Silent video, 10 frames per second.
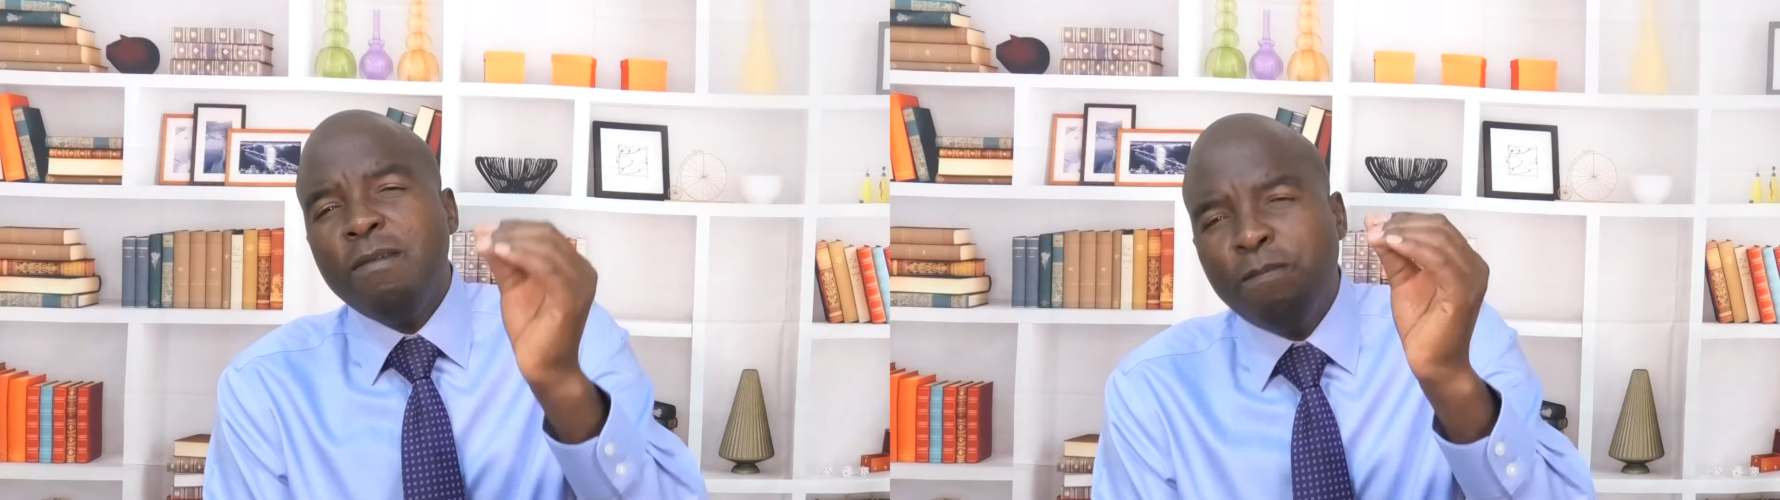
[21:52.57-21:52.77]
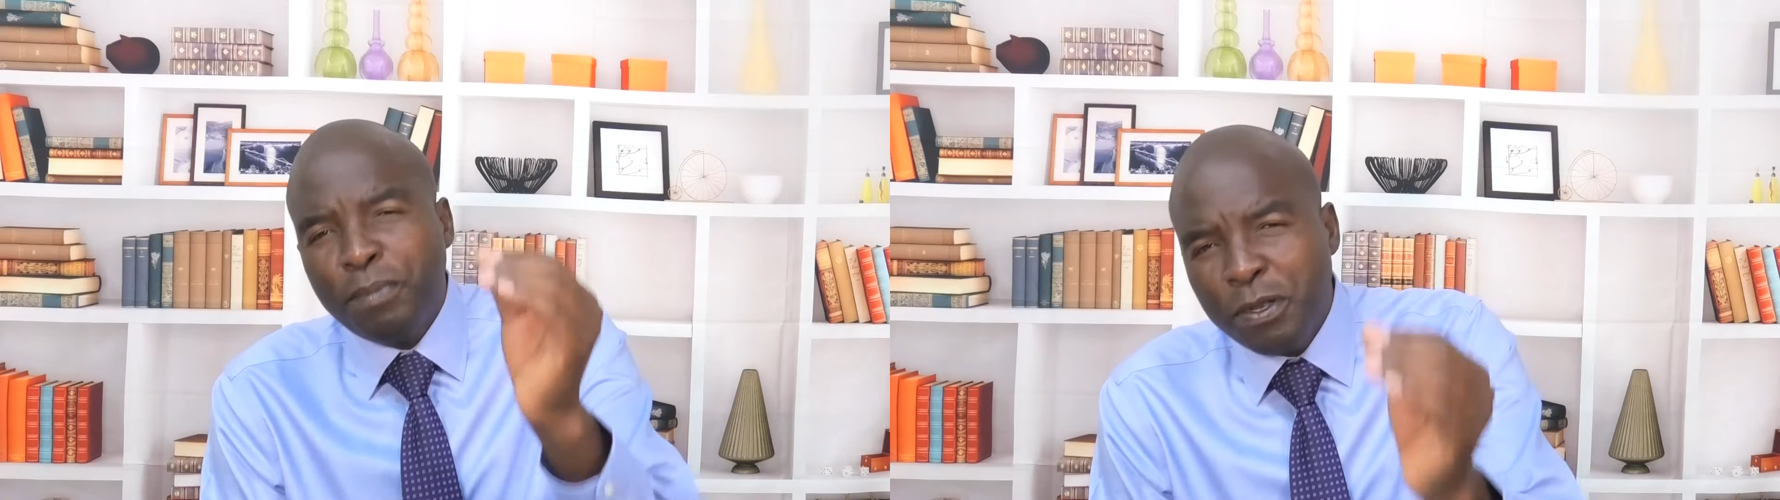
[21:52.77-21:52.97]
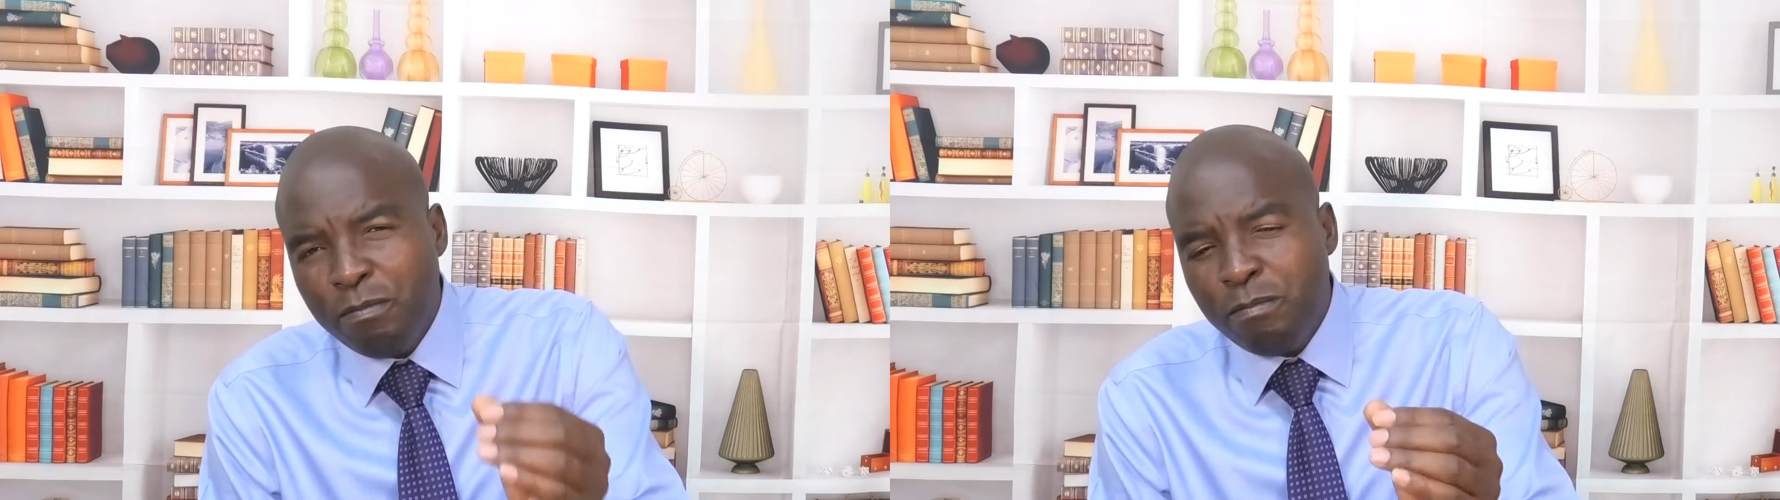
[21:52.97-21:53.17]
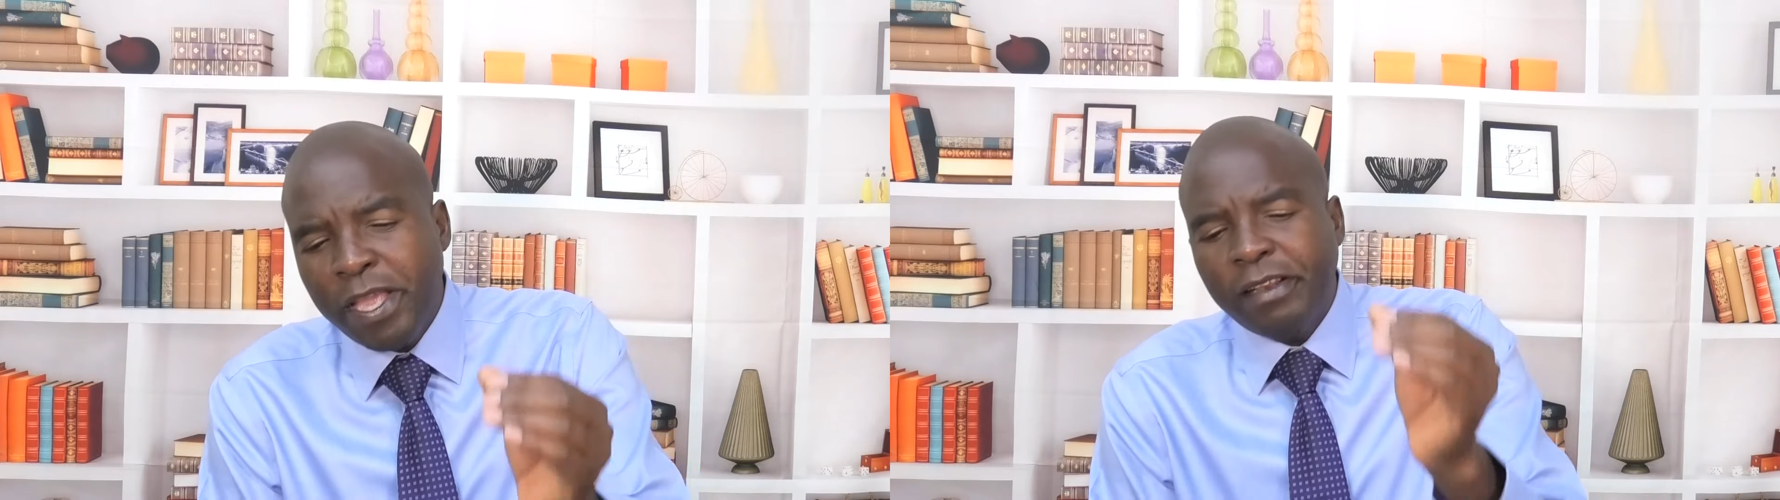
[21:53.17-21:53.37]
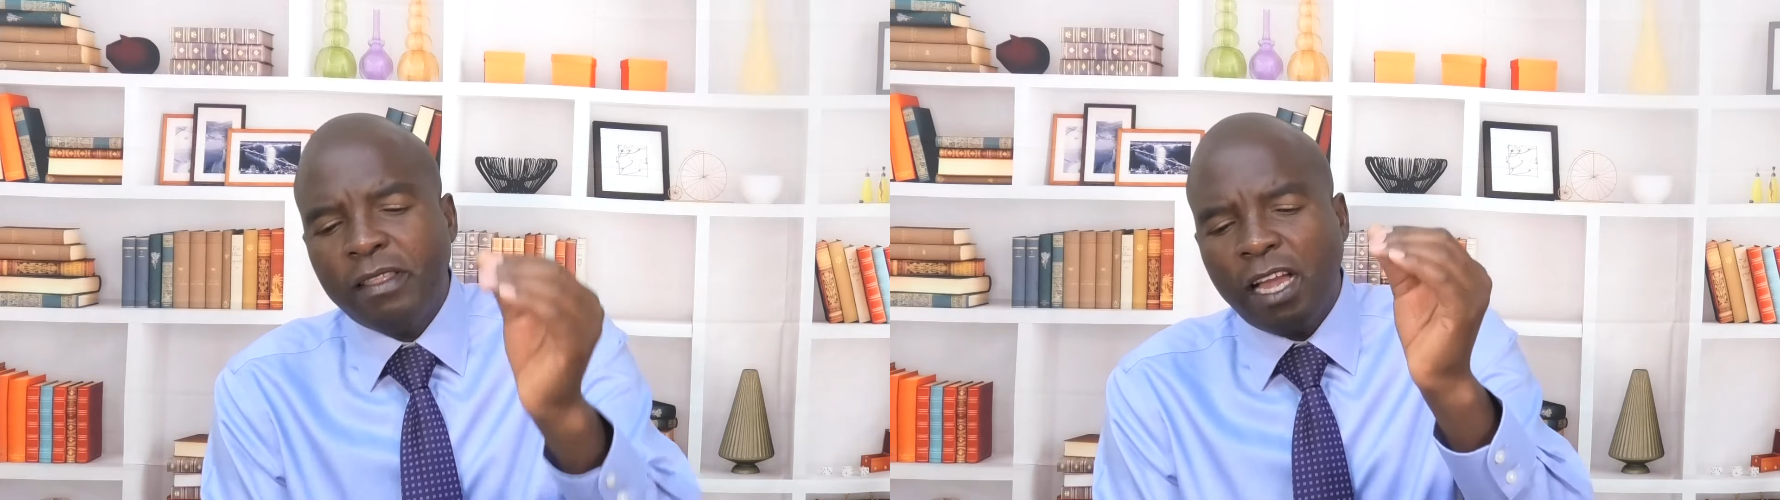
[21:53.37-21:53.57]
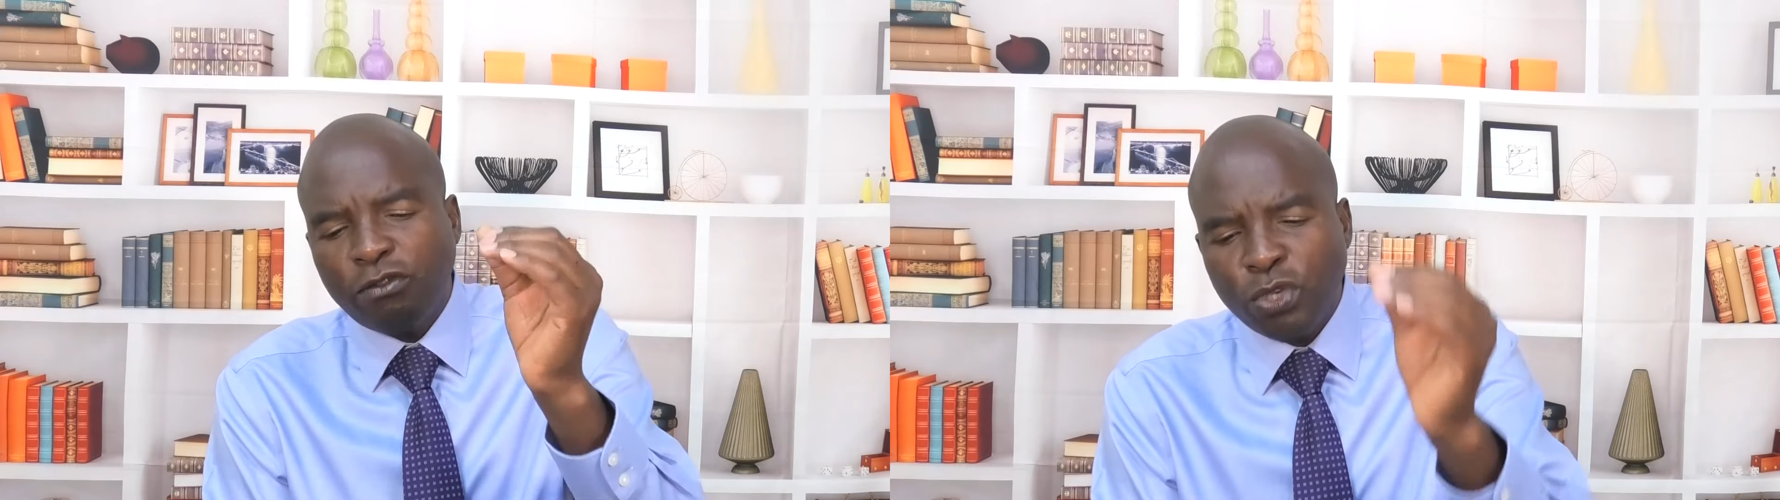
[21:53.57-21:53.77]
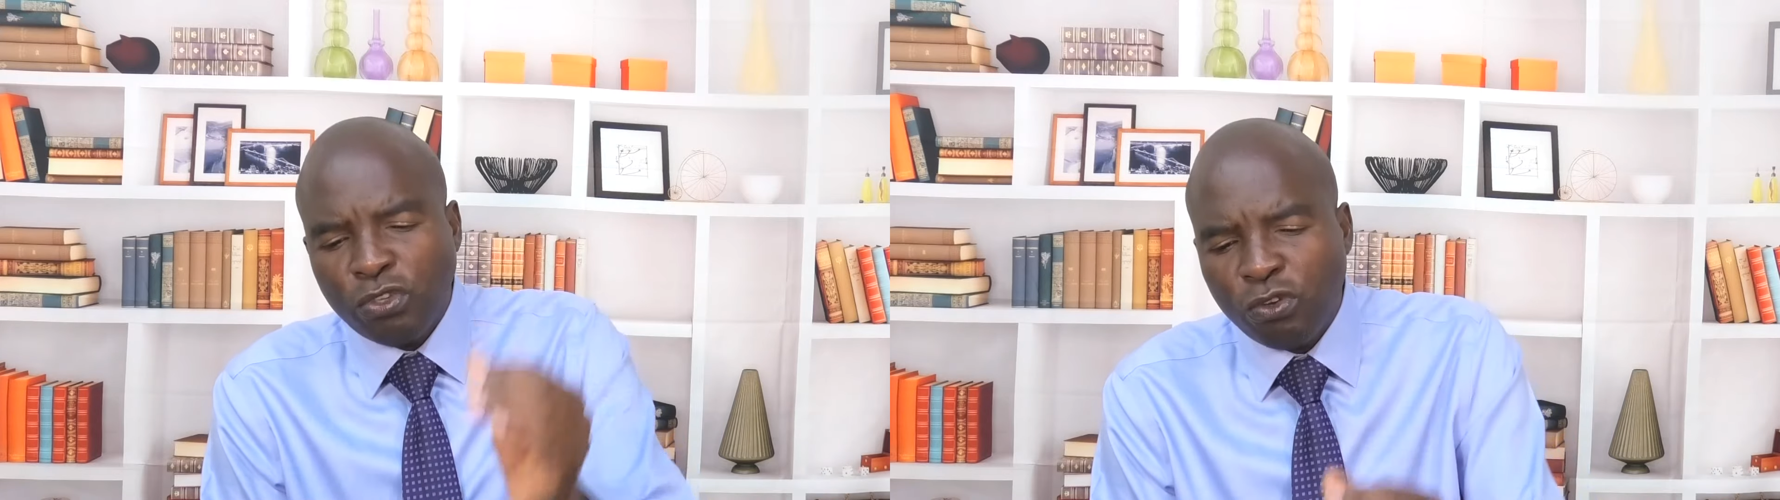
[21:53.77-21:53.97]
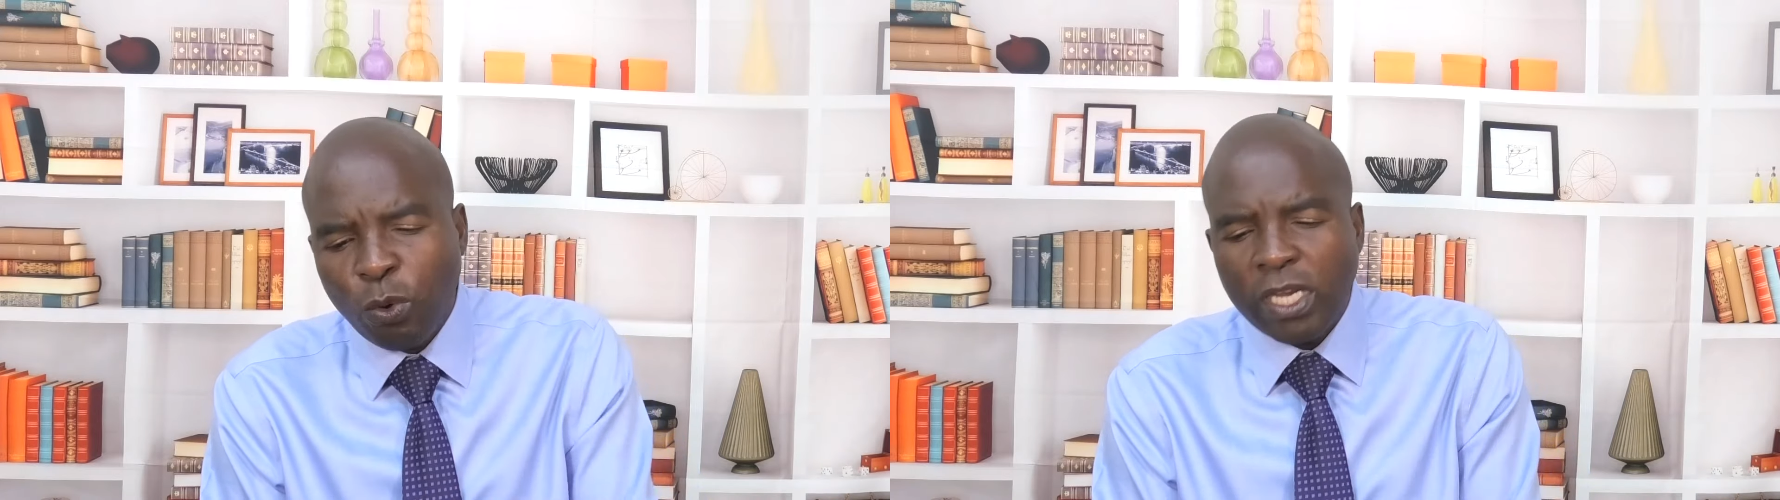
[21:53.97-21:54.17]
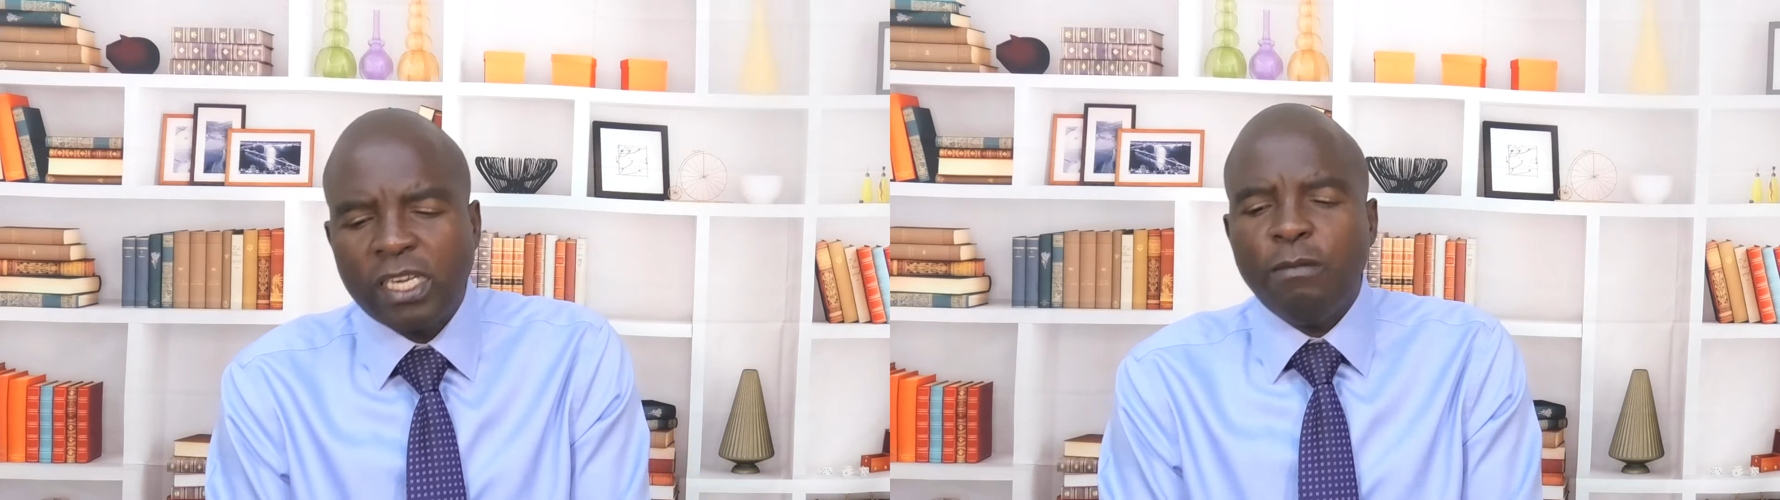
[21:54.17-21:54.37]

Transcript: implement that which you want.